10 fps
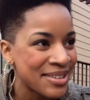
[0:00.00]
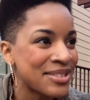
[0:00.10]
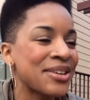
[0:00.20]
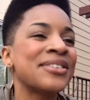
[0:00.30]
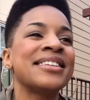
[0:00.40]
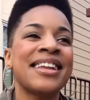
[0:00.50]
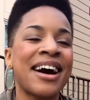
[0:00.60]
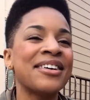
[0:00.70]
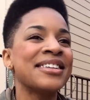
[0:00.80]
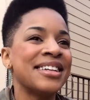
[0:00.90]
He was holding it
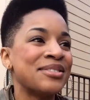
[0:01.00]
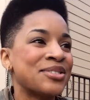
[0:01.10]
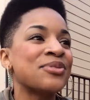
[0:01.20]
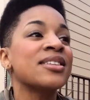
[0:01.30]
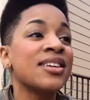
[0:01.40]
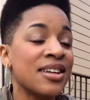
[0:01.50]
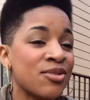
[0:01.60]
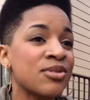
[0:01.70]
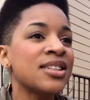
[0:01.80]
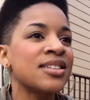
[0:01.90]
down, and it was really,
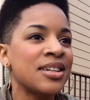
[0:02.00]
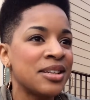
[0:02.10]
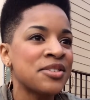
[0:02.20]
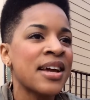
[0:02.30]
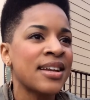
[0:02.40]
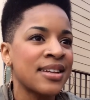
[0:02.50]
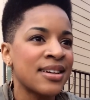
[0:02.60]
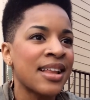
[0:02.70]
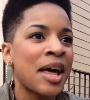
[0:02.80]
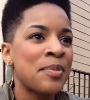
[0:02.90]
really
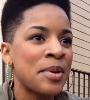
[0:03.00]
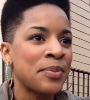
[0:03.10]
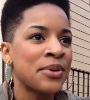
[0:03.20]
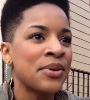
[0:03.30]
entertaining. A lot of